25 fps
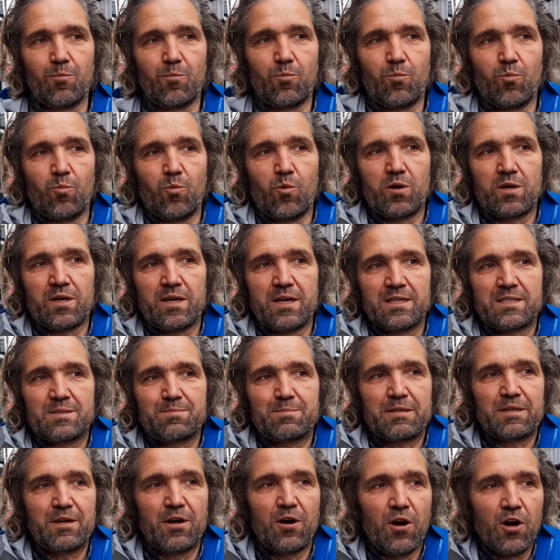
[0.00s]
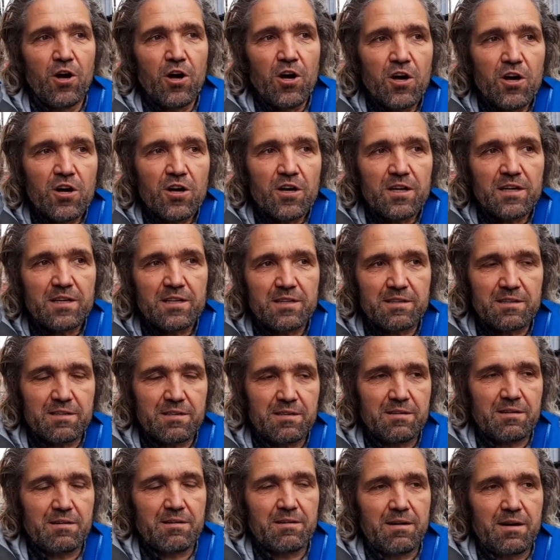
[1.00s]
what has been heard.
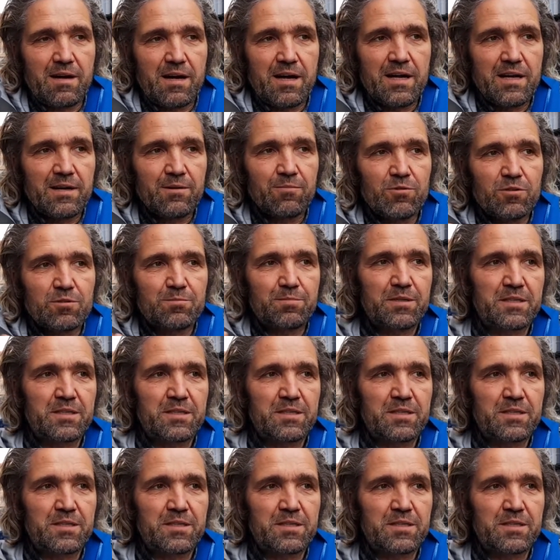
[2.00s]
I would be